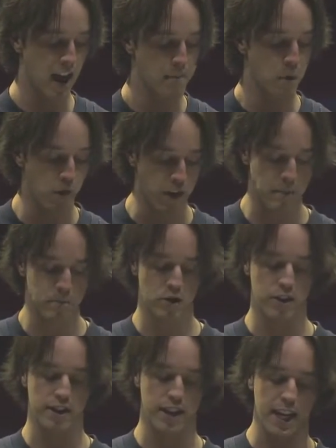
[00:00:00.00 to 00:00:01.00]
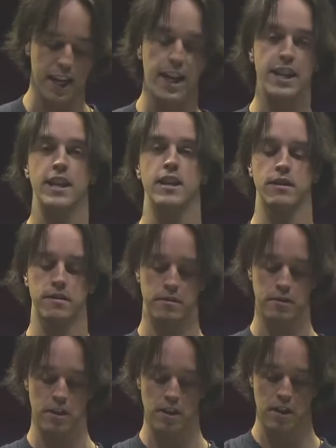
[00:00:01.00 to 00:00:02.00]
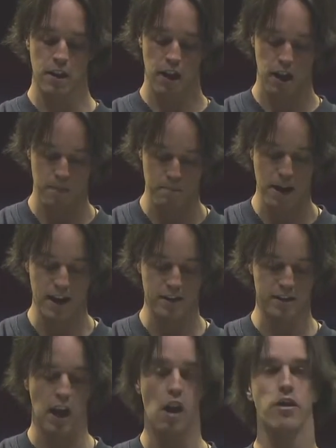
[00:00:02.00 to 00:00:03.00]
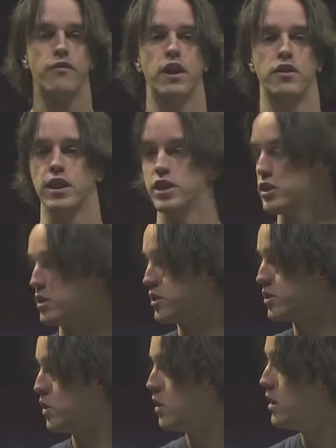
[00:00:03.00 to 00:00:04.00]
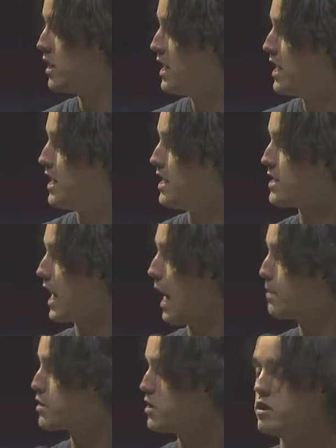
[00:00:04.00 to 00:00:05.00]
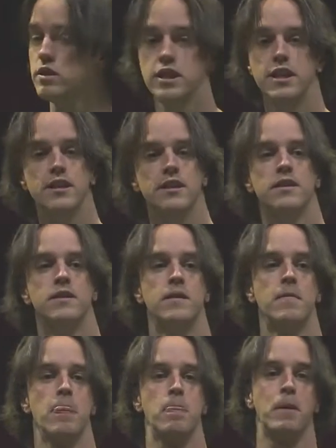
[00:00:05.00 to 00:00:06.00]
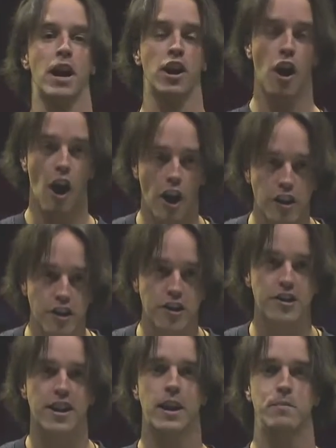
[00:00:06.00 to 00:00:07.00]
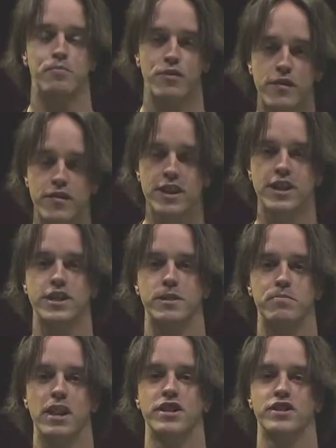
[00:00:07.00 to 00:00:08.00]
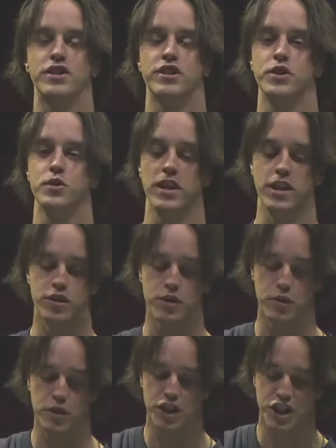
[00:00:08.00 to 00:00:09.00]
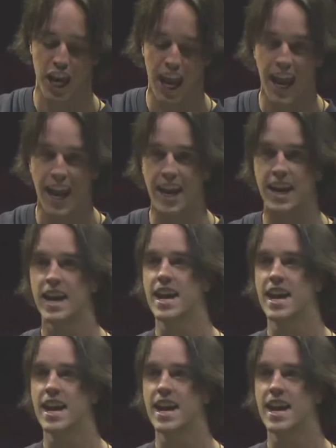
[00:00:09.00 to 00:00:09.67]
Movember, and the Canadian Men's Health Foundation. So it is absolutely my honor and privilege and pleasure to introduce Shea